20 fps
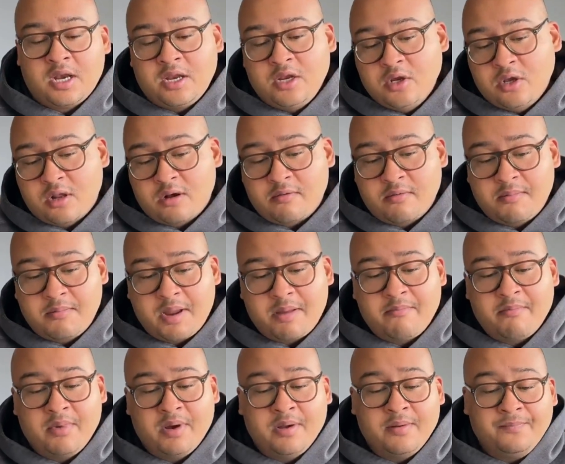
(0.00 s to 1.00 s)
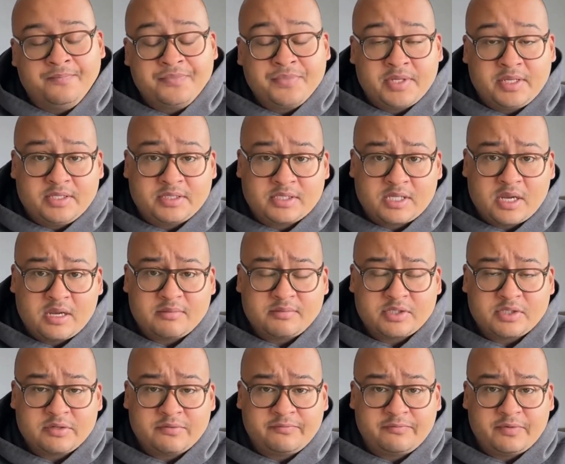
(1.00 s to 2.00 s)
Now you got to remember, in
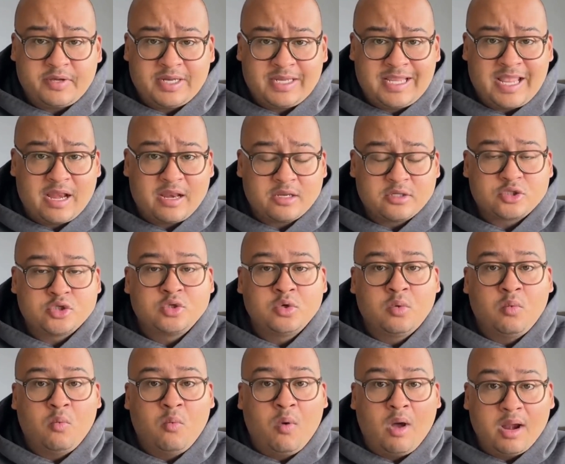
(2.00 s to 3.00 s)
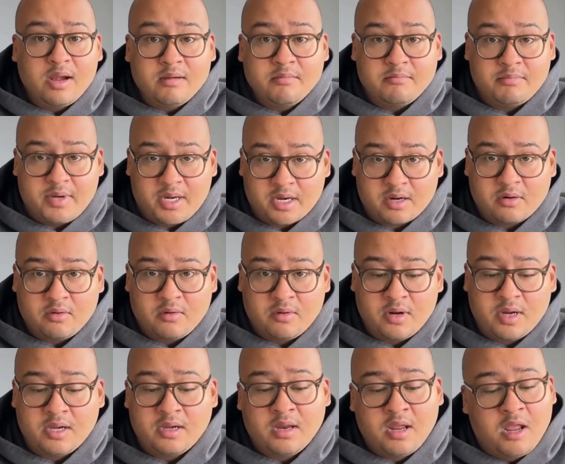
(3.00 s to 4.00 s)
terms of getting to one
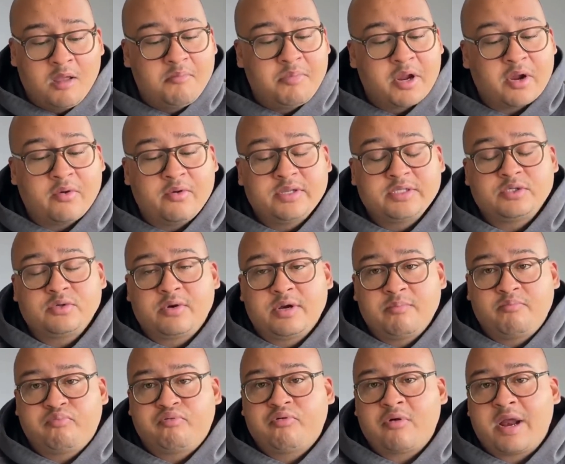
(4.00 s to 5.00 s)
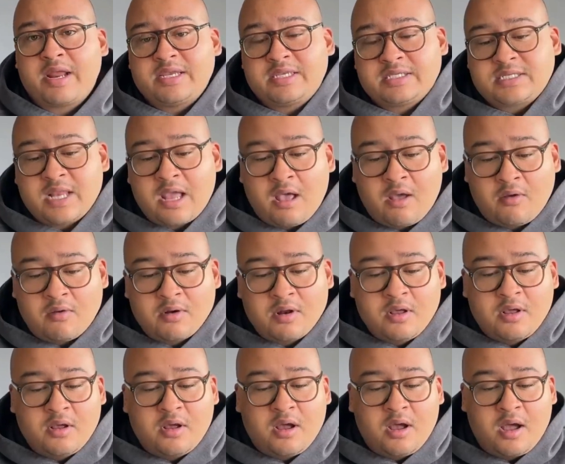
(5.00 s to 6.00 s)
Bitcoin, Bitcoin's already priced out
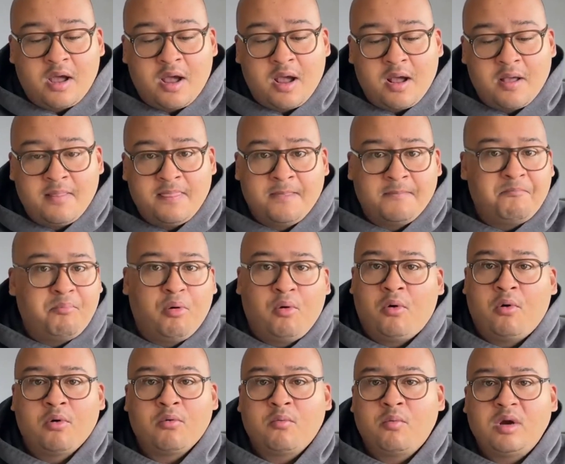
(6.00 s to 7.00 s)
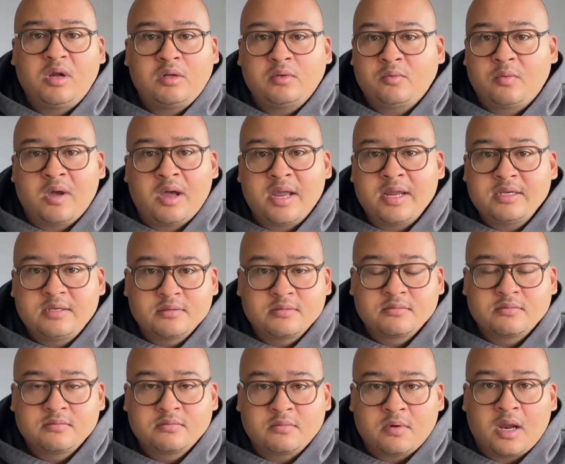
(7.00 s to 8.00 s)
the poor worldwide,
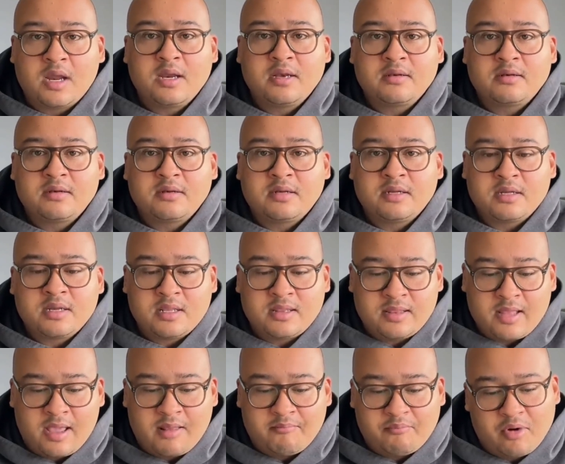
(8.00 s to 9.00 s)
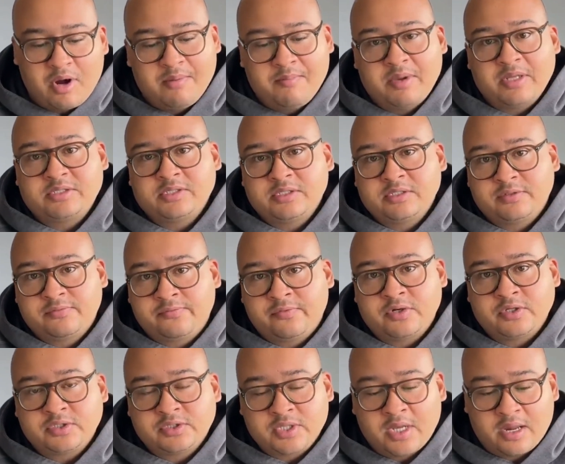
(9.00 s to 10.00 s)
right? It did that pretty much in its
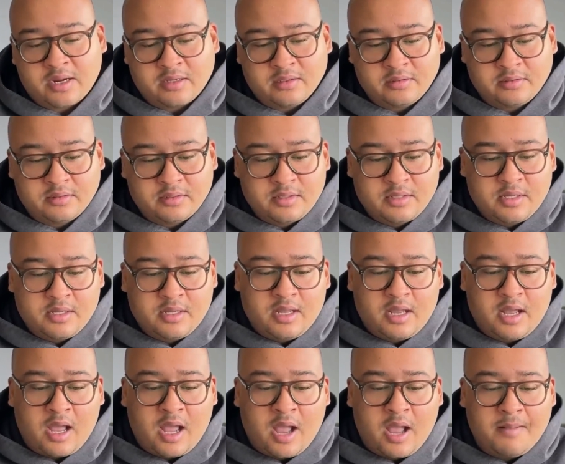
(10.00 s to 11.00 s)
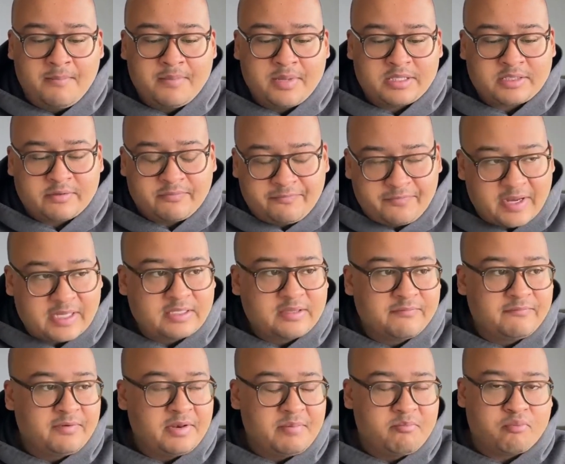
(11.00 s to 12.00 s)
first cycle. It's
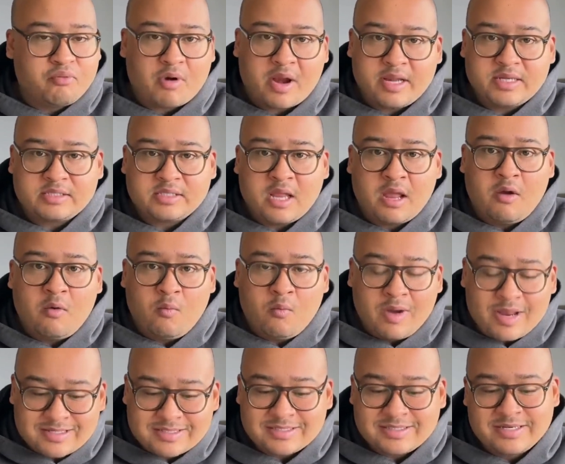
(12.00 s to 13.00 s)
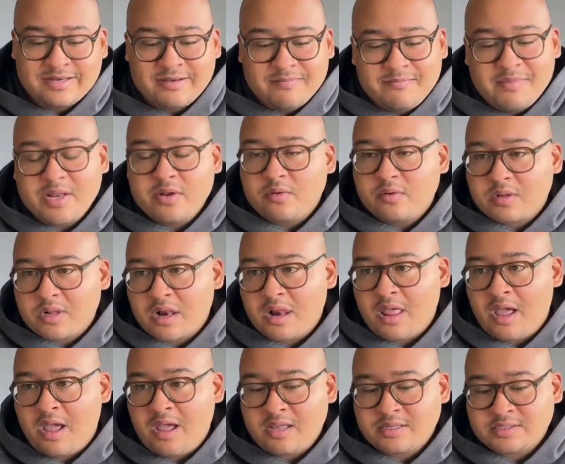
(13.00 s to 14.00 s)
effectively priced out Western middle
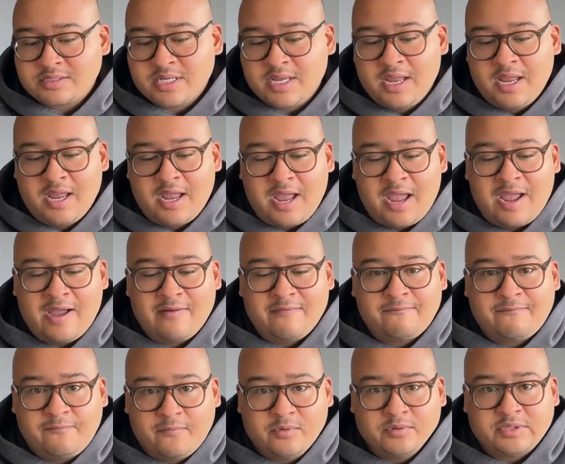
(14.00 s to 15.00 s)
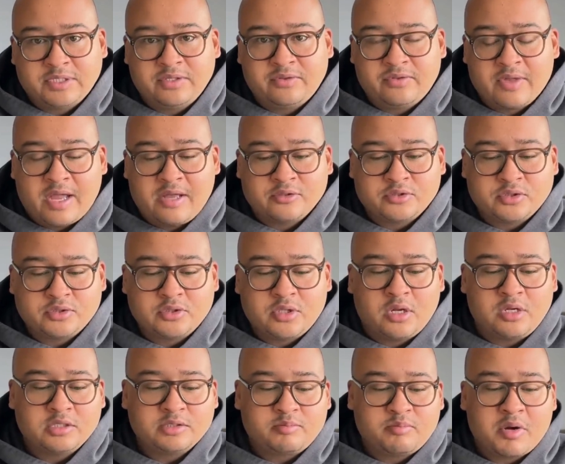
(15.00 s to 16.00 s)
class at
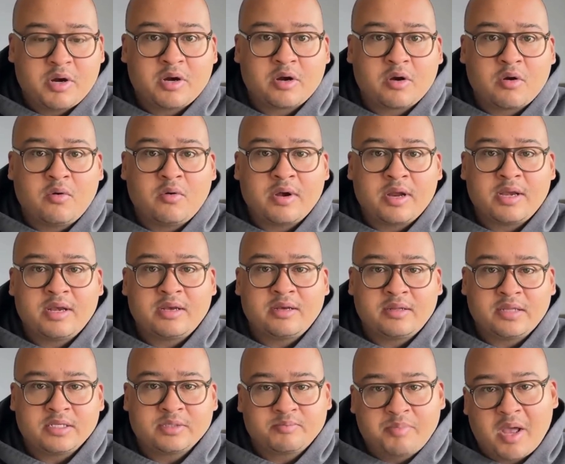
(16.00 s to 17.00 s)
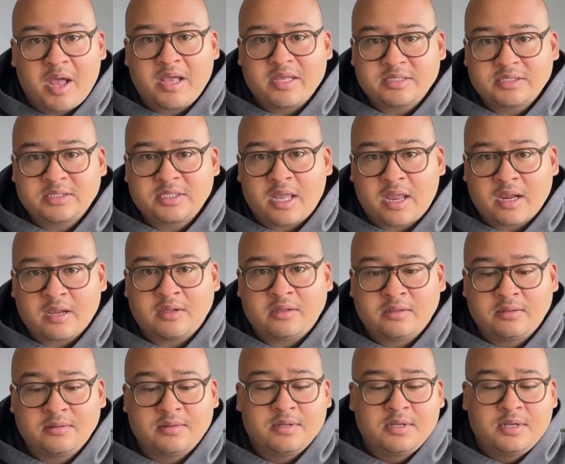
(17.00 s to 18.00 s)
$40,000 per coin this past
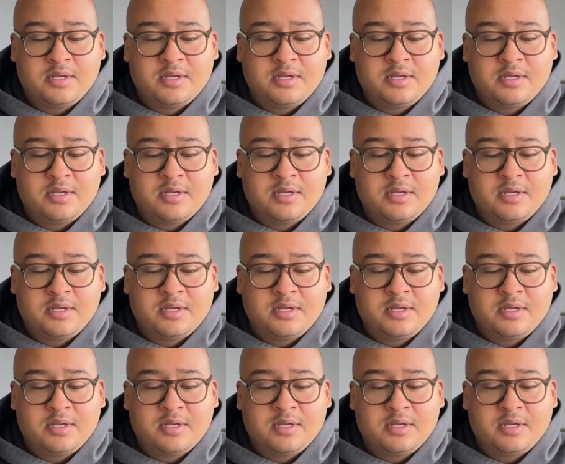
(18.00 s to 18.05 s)
cycle.